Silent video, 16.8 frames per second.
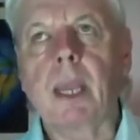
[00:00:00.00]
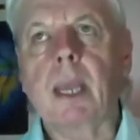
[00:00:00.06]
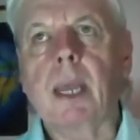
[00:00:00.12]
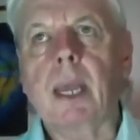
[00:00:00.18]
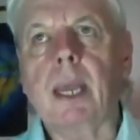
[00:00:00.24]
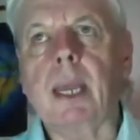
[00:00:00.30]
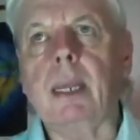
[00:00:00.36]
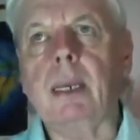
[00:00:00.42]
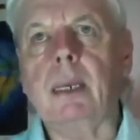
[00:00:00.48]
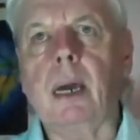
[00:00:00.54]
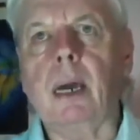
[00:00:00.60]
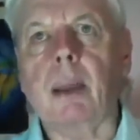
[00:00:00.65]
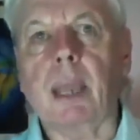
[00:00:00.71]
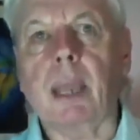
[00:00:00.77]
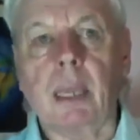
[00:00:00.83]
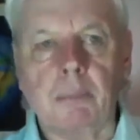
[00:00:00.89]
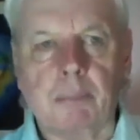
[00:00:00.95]

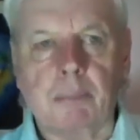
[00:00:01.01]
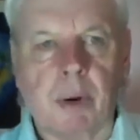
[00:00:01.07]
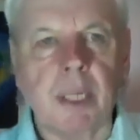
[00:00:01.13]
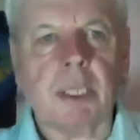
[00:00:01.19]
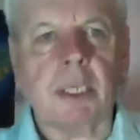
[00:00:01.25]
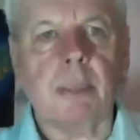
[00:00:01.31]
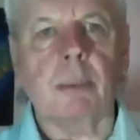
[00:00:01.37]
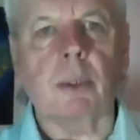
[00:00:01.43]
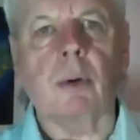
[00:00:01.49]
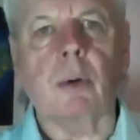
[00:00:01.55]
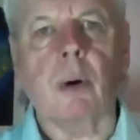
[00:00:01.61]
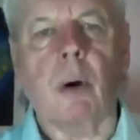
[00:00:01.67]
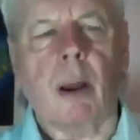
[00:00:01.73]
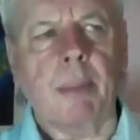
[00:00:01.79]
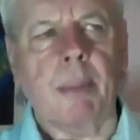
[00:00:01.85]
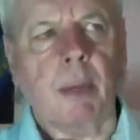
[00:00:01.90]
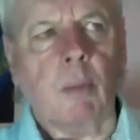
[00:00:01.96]
In principle.
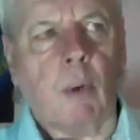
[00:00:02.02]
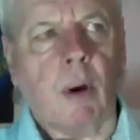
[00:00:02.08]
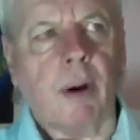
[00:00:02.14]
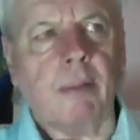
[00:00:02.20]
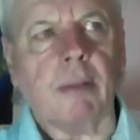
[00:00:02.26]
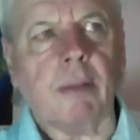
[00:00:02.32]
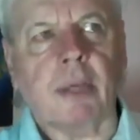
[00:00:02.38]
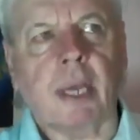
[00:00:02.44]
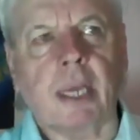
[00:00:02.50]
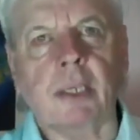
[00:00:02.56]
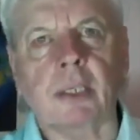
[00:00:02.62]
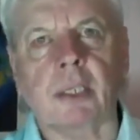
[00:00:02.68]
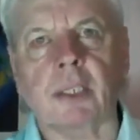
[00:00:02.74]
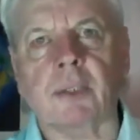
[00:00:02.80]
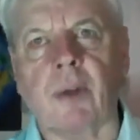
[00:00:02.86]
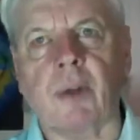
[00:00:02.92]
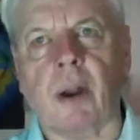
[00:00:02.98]
I mean, one of the
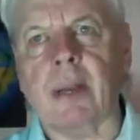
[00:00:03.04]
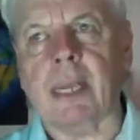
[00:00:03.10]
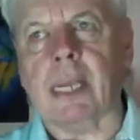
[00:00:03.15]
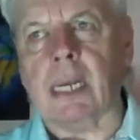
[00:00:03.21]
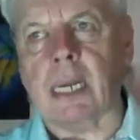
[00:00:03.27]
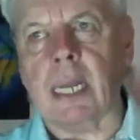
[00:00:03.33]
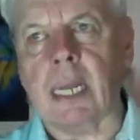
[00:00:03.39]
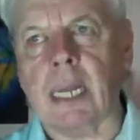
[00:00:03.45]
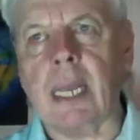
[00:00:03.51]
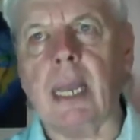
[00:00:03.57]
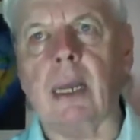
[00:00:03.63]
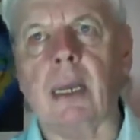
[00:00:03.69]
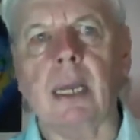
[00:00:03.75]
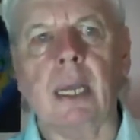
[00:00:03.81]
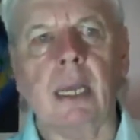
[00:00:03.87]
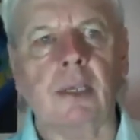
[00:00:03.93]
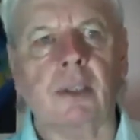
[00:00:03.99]
things that's very
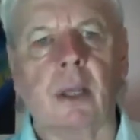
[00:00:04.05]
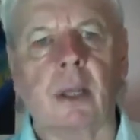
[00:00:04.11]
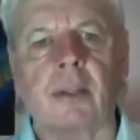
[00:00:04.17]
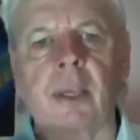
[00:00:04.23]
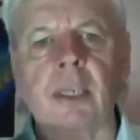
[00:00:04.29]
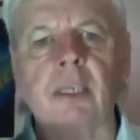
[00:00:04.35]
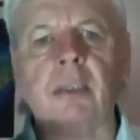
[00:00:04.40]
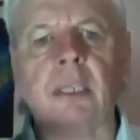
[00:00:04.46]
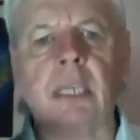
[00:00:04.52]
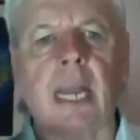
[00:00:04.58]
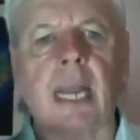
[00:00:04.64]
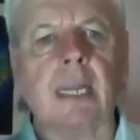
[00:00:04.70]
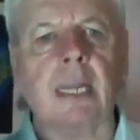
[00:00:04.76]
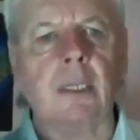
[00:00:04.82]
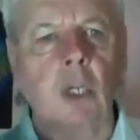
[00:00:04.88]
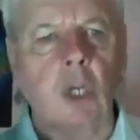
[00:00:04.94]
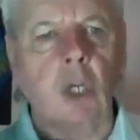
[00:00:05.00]
clear is that this
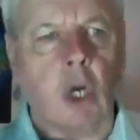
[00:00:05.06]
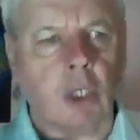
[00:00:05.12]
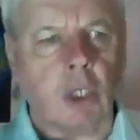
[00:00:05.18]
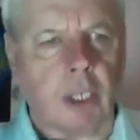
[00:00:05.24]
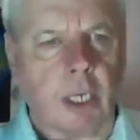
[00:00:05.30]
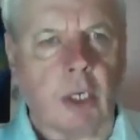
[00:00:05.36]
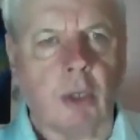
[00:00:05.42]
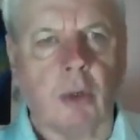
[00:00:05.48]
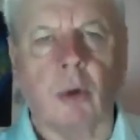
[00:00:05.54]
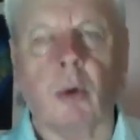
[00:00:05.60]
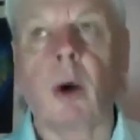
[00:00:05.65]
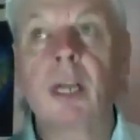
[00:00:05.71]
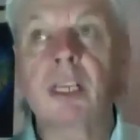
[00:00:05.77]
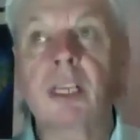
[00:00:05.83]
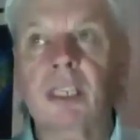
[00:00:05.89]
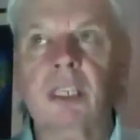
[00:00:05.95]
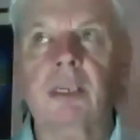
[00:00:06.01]
technological
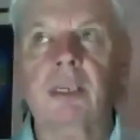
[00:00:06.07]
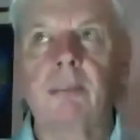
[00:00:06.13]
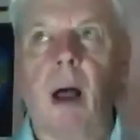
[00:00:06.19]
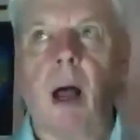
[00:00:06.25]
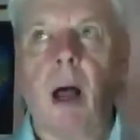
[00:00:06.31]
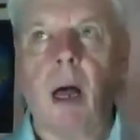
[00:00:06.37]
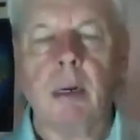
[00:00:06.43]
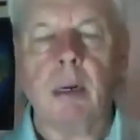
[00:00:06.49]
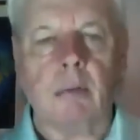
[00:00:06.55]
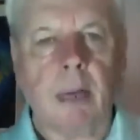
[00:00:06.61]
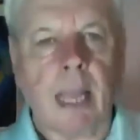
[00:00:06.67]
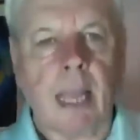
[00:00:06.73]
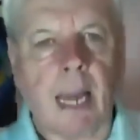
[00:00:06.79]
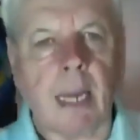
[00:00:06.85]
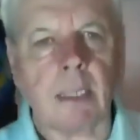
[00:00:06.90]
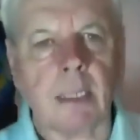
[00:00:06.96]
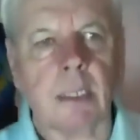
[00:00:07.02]
smart
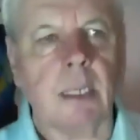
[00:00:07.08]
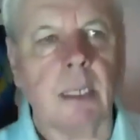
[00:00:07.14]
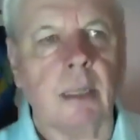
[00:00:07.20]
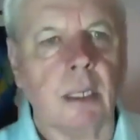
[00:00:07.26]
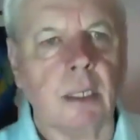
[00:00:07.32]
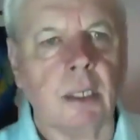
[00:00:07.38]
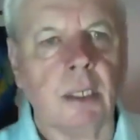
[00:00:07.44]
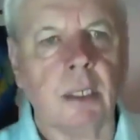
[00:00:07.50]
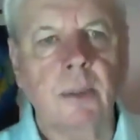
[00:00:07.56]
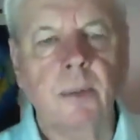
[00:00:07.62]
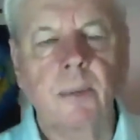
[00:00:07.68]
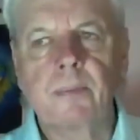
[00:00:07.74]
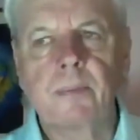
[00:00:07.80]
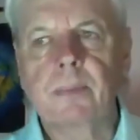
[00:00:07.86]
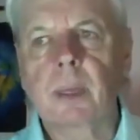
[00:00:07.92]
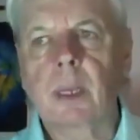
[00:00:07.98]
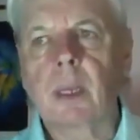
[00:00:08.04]
reality that's
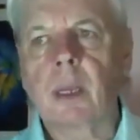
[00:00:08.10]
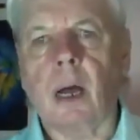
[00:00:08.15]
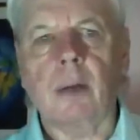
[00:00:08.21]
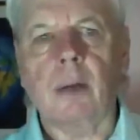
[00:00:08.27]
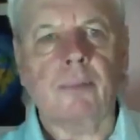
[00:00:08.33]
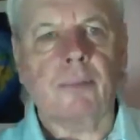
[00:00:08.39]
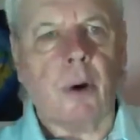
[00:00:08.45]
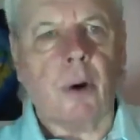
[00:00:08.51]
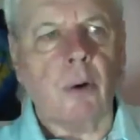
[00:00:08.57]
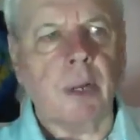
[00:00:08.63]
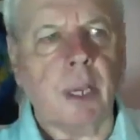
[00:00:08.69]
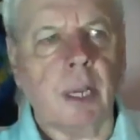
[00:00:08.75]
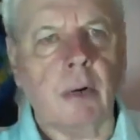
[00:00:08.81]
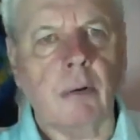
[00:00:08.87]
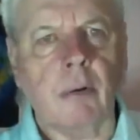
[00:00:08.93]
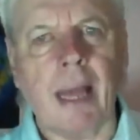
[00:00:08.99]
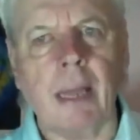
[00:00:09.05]

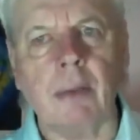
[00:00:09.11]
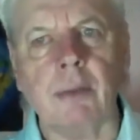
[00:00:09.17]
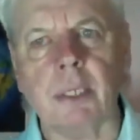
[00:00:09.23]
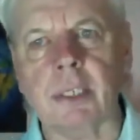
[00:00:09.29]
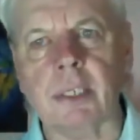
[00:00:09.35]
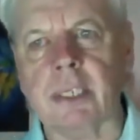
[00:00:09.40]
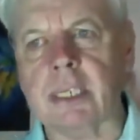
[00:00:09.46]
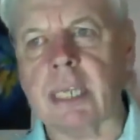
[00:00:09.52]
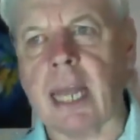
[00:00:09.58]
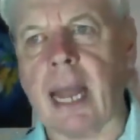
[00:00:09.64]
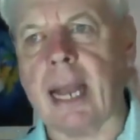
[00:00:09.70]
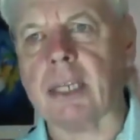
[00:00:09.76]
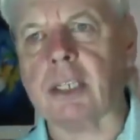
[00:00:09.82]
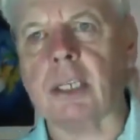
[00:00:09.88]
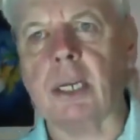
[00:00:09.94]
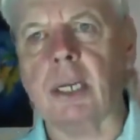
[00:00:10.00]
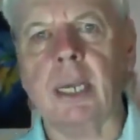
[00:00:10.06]
unfolding around us is
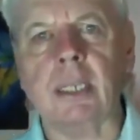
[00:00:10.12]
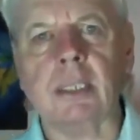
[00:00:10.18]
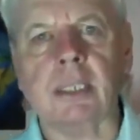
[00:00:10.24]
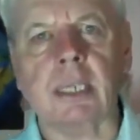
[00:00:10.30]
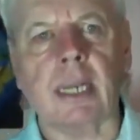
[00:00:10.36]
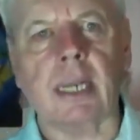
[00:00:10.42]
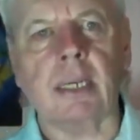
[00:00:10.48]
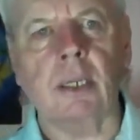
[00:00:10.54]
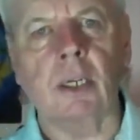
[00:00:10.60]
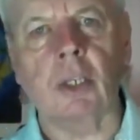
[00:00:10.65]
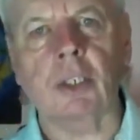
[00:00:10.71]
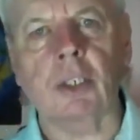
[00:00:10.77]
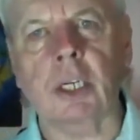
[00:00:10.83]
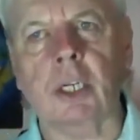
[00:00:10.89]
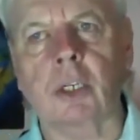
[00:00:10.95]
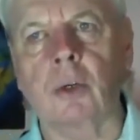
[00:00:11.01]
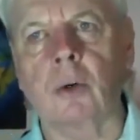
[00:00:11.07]
actually a
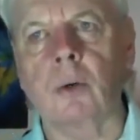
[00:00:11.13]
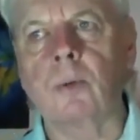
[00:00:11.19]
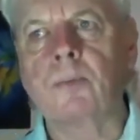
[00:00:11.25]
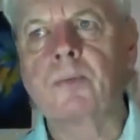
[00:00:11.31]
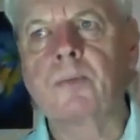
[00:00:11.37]
technological